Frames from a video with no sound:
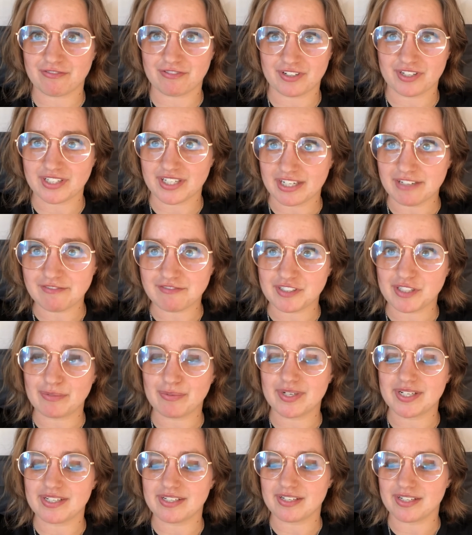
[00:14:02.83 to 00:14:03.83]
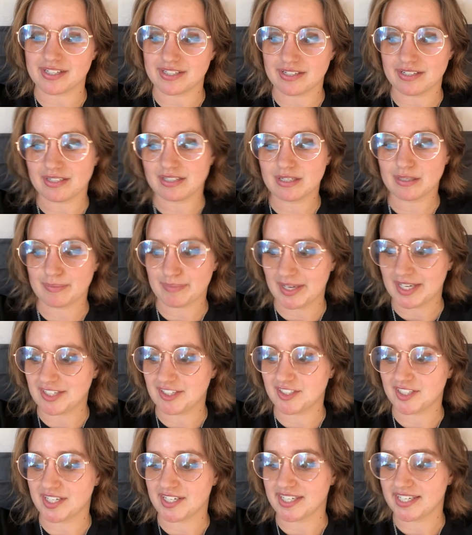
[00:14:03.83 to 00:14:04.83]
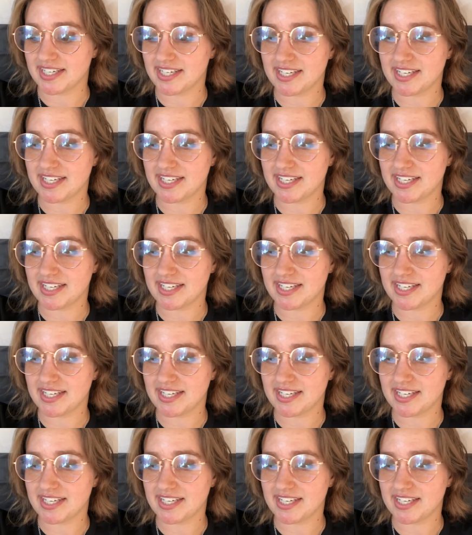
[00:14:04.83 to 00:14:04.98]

everyone under a patriarchy